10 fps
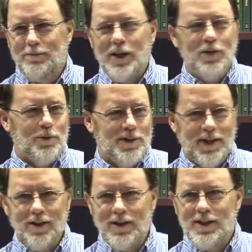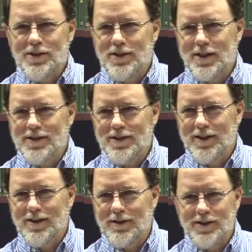Peter was there at least because
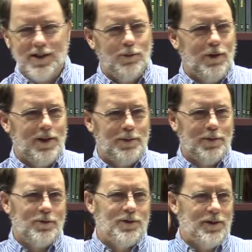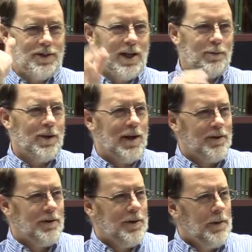because uh, he wanted to build a
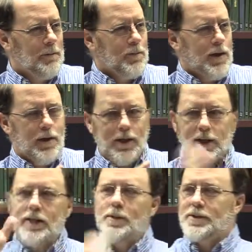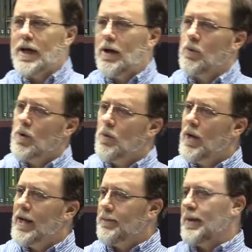tabernacle. And he comes down, and what,
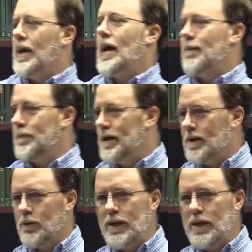what had been happening?